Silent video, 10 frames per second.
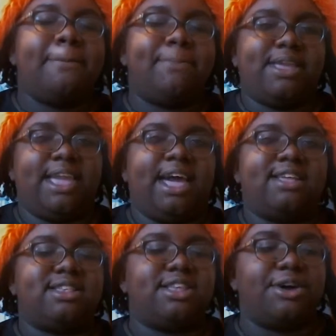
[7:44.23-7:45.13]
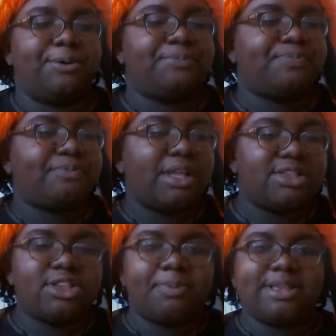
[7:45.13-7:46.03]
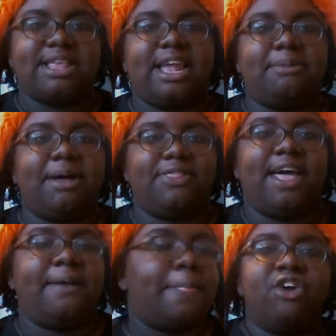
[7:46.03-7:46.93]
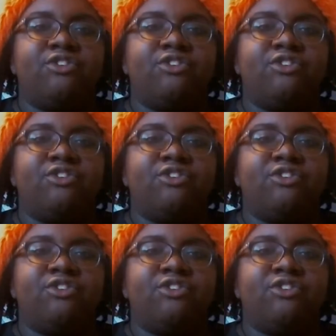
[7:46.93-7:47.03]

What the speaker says: But yeah, so super excited about that.